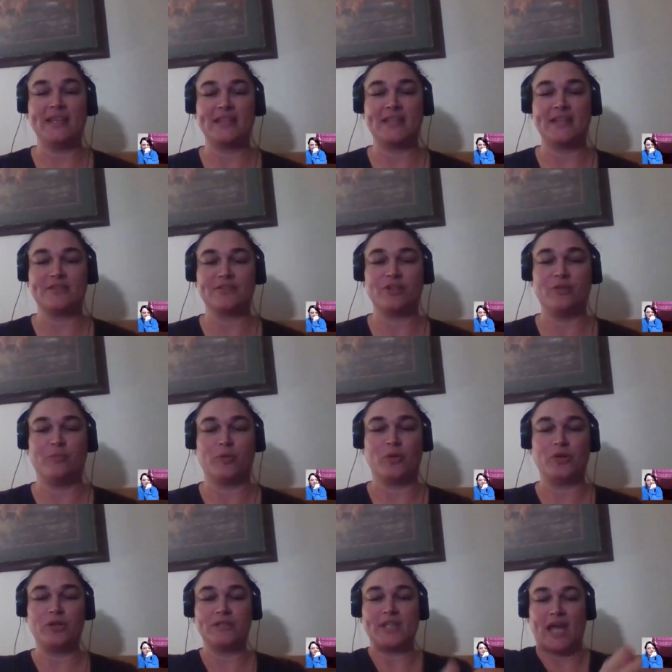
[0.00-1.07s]
that there's no
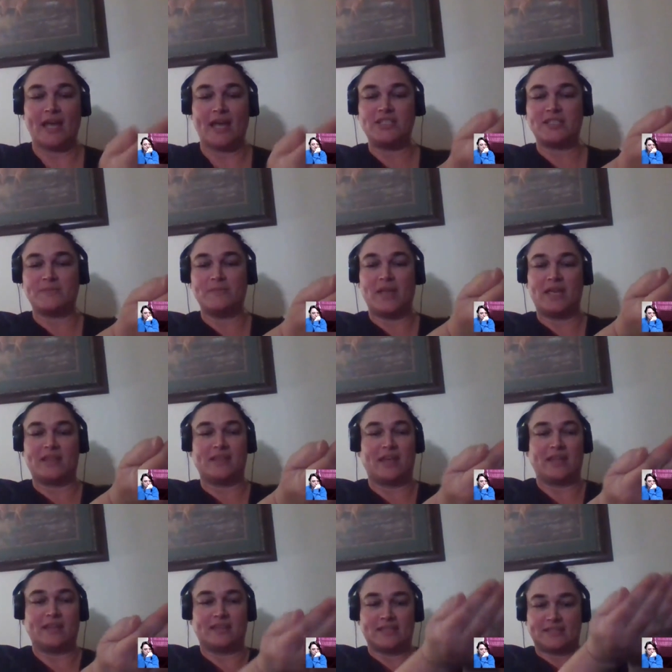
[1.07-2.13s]
bowls, I just make
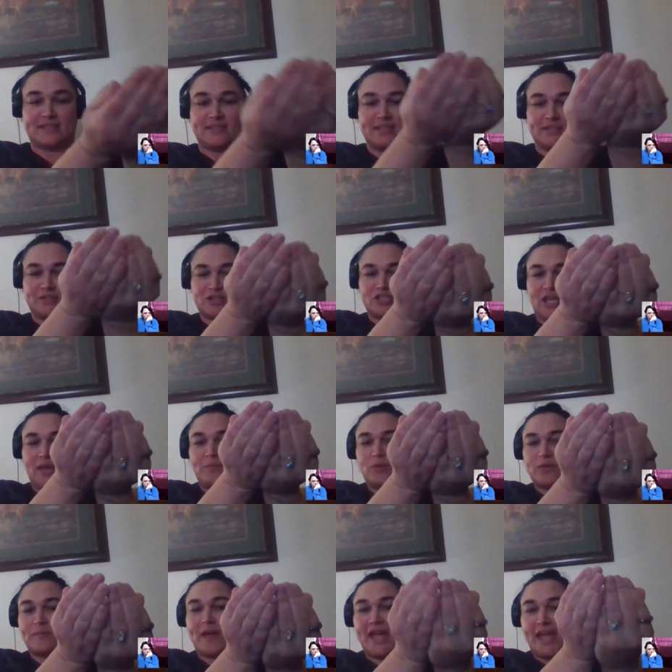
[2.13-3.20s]
like this little shape
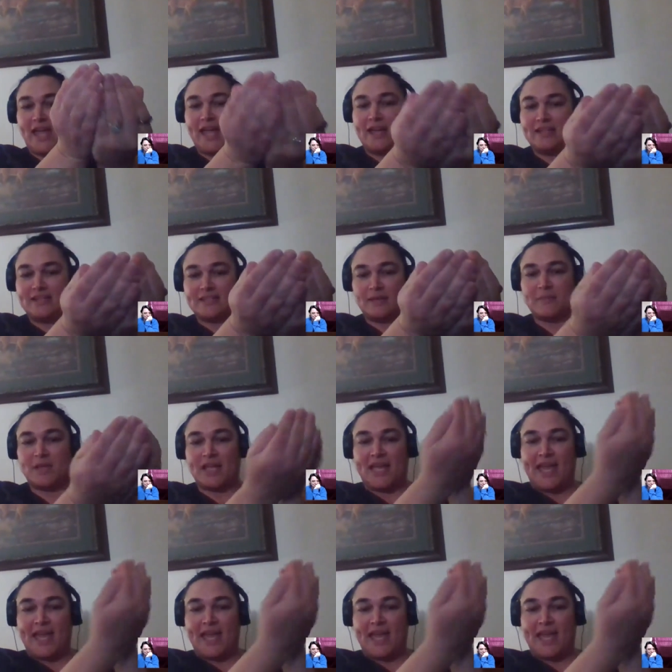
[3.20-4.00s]
with my hands. I'm like,